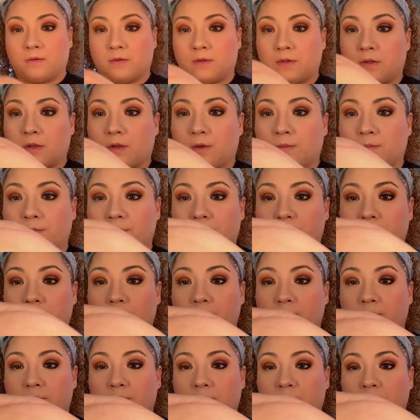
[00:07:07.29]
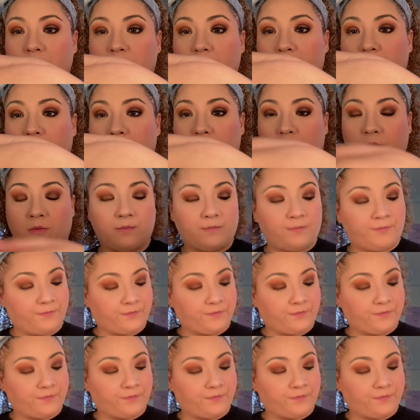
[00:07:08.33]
So, just brown.